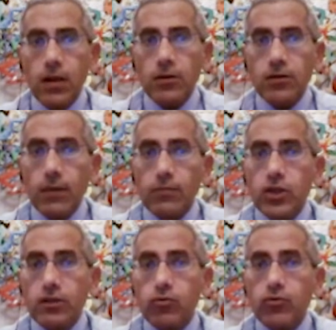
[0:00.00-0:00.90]

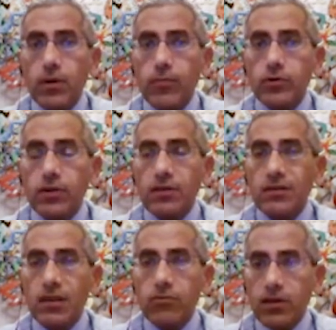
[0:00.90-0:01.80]
subjects who reported
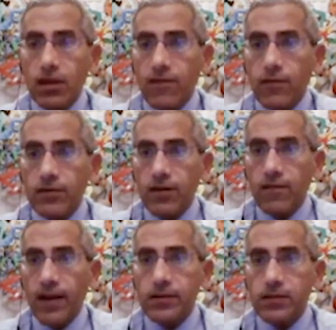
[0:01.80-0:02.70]
serious adverse
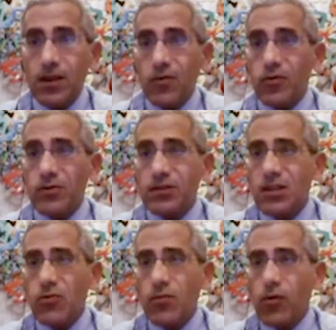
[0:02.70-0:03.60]
events were
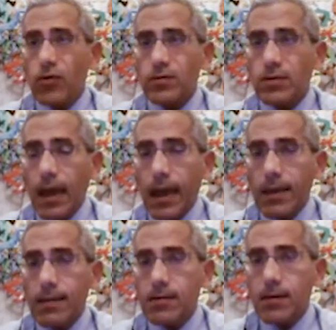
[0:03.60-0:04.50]

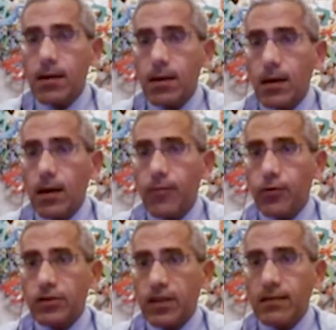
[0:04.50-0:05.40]

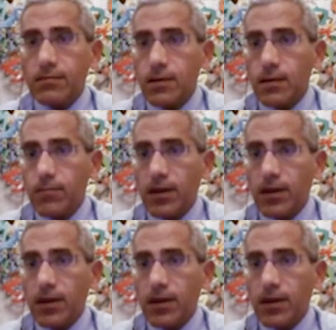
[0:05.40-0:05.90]
0.8%,